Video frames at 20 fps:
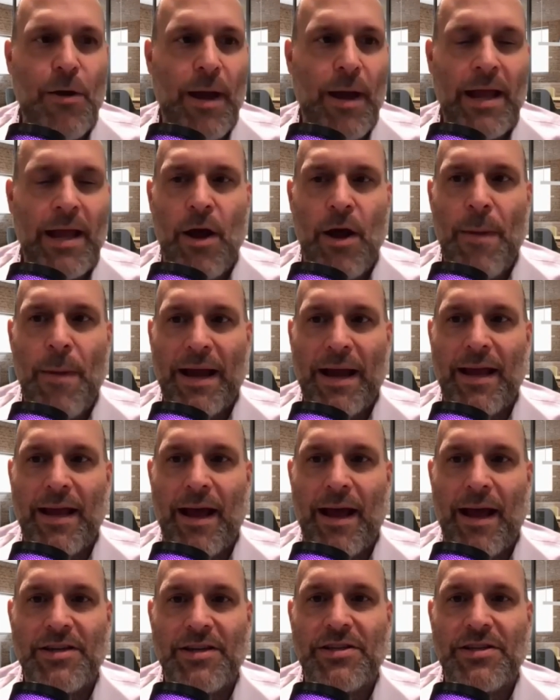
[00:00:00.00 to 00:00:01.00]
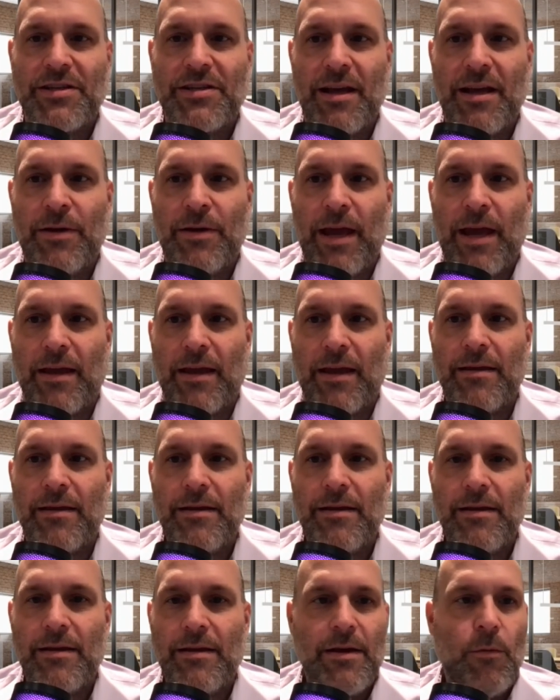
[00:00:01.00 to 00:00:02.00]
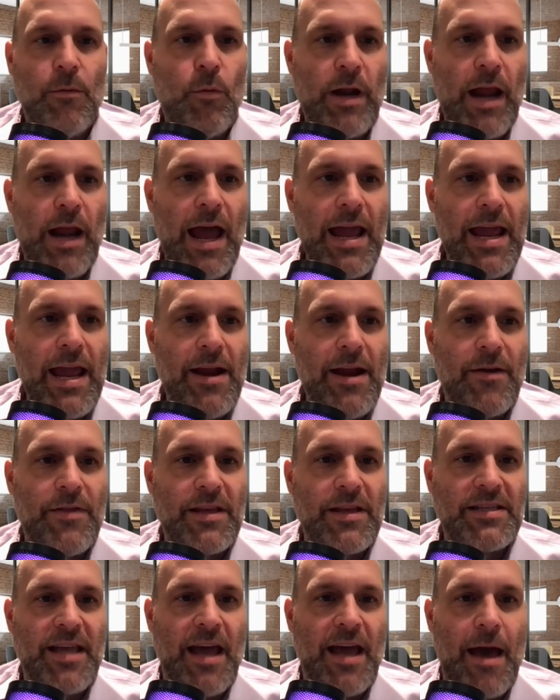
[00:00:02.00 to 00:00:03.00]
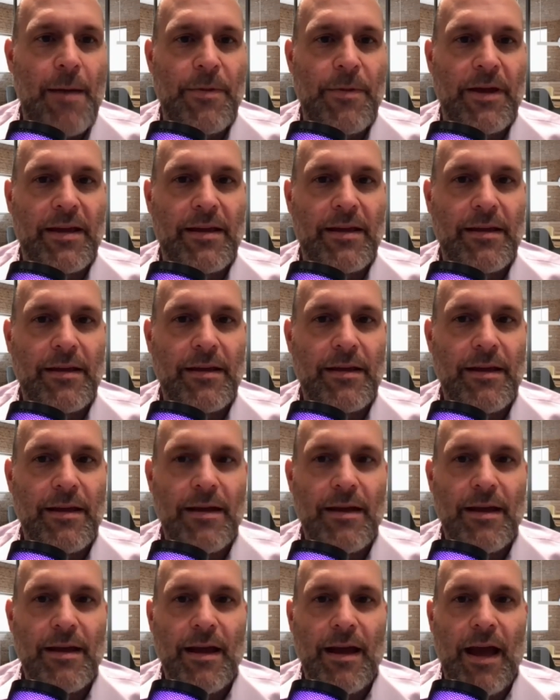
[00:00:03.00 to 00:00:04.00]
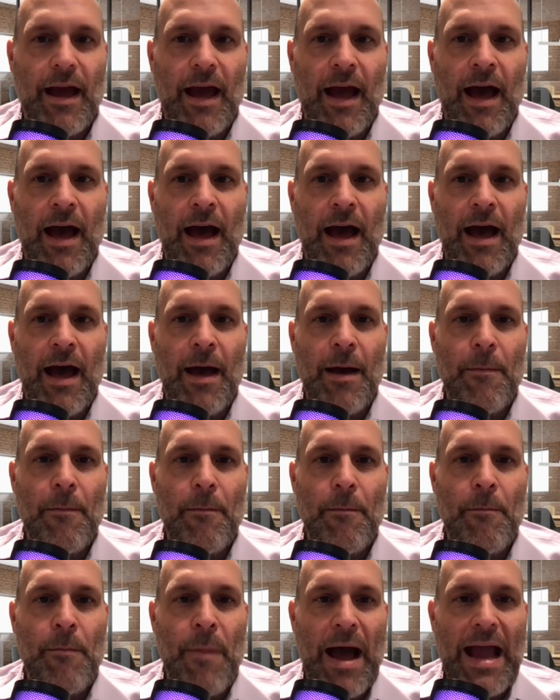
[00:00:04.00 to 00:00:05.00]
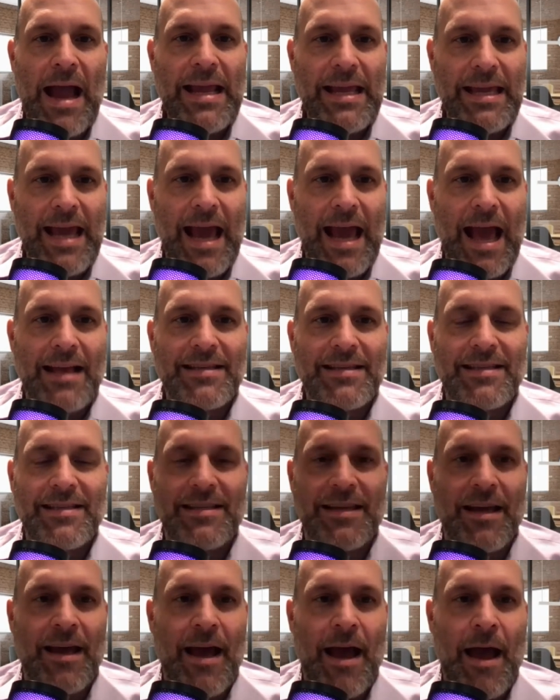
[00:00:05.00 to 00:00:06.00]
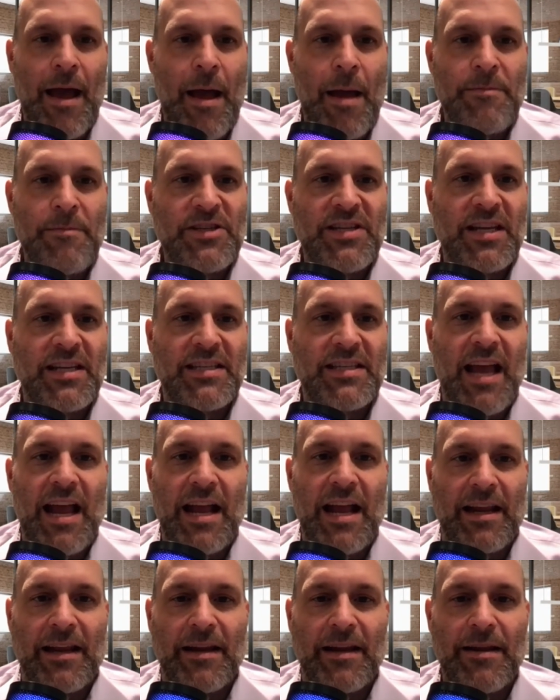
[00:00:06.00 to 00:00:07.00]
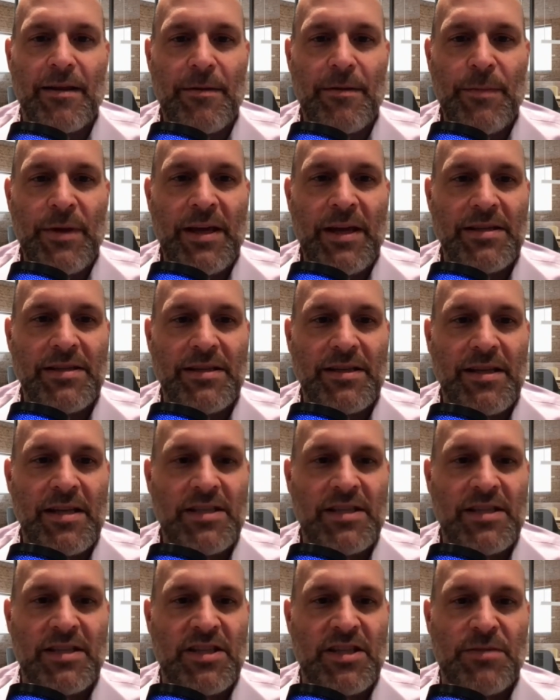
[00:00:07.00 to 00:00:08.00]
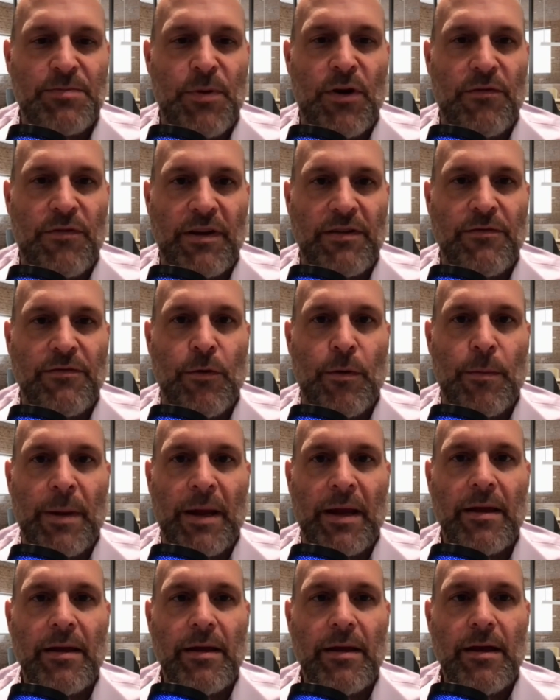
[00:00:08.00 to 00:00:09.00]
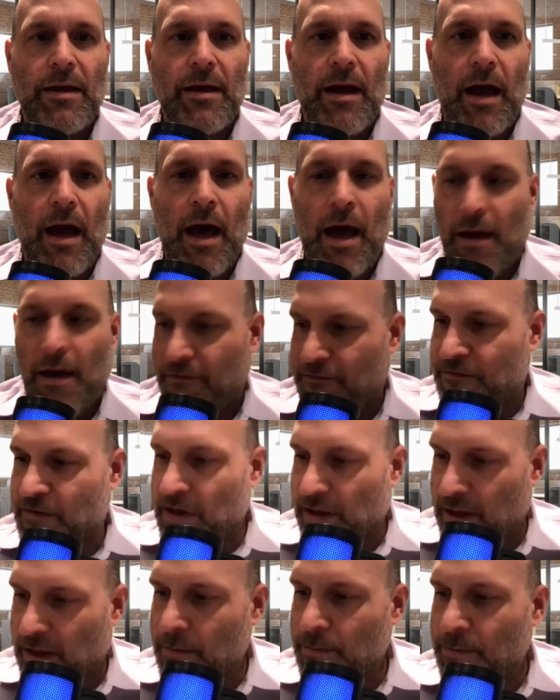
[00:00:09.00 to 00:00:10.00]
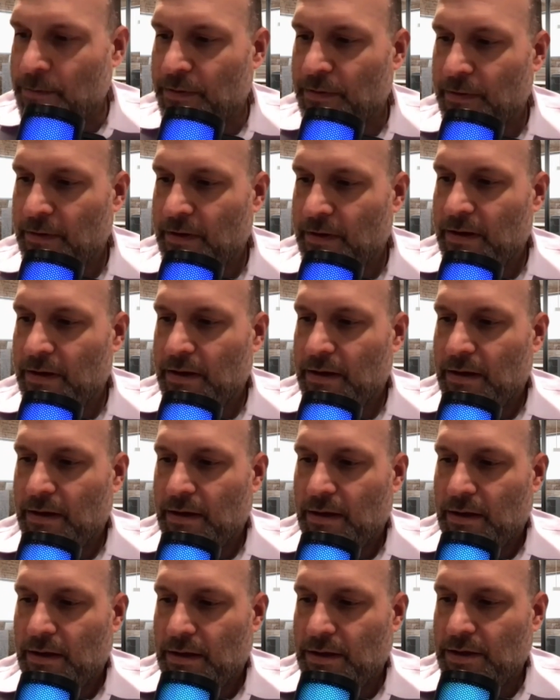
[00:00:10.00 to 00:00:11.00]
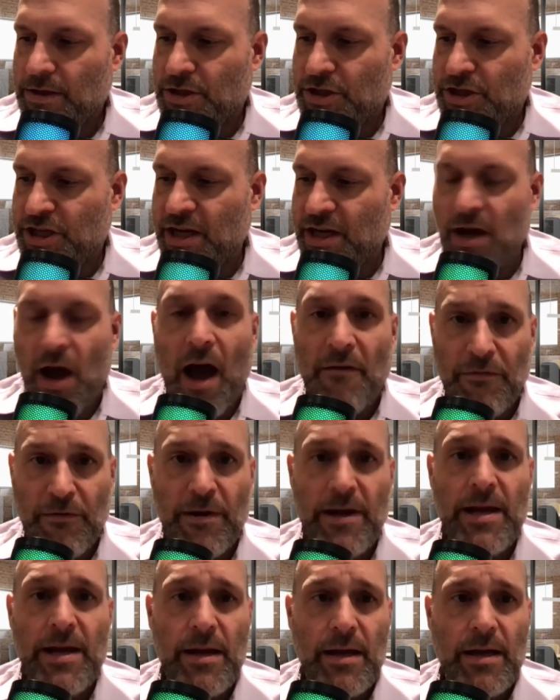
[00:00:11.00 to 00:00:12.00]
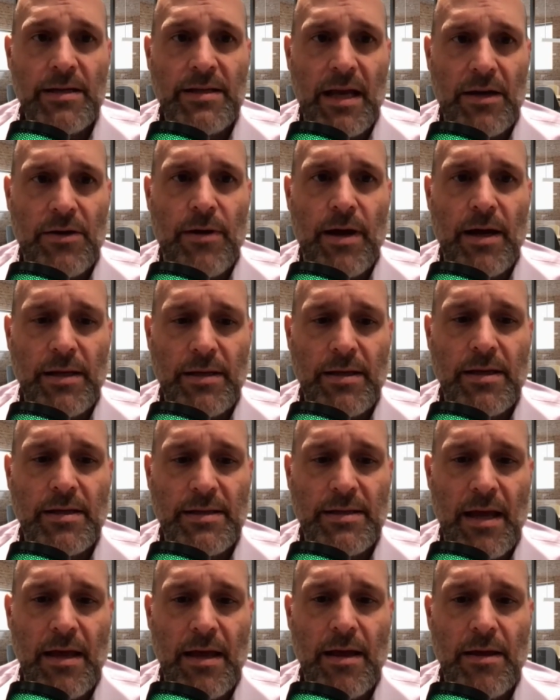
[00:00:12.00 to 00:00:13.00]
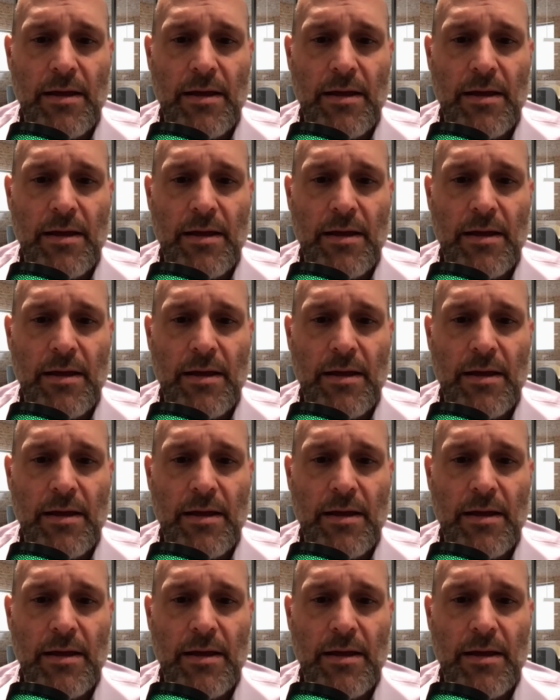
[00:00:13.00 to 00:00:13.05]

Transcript: and oh my gosh, okay. When I hear this topic, my guest, I'm just excited because this is just perfect for me. Philip Cioffari, is that correct? Is that